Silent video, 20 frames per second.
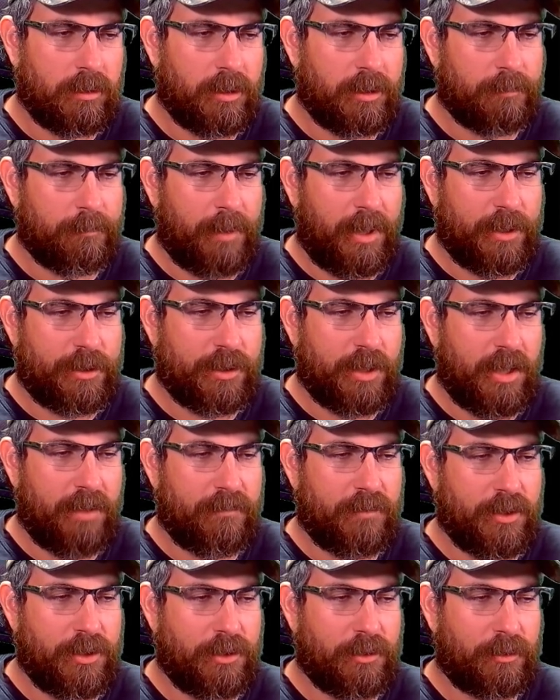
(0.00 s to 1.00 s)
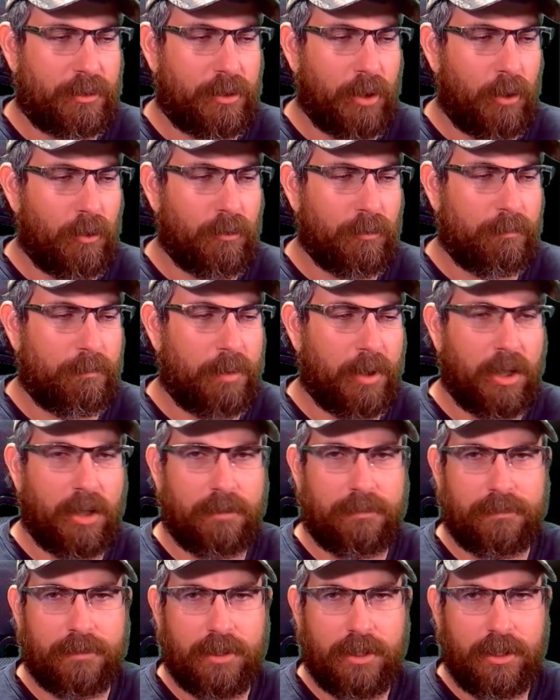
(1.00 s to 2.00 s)
Like imagine having your gold
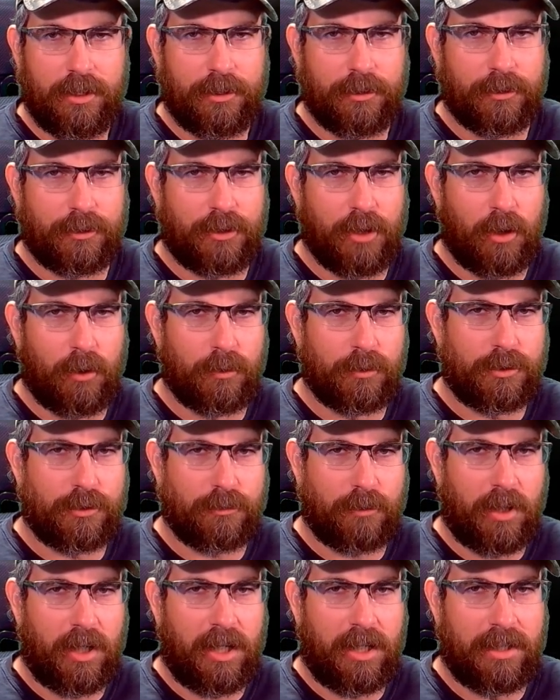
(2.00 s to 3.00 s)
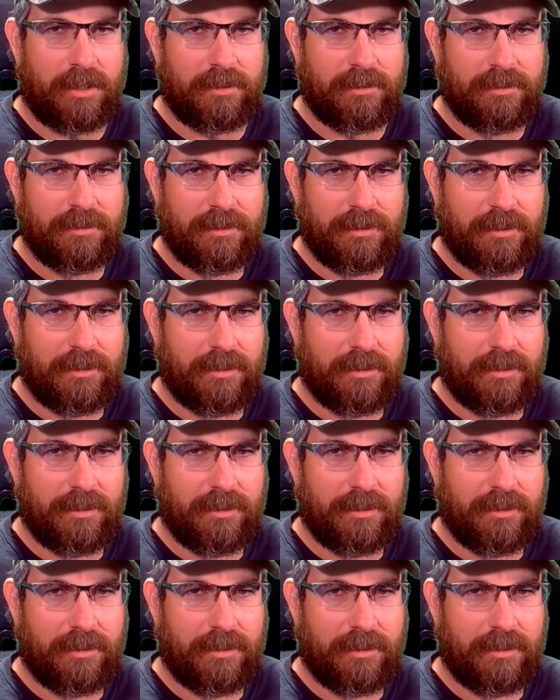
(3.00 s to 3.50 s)
buff, your gold shrine.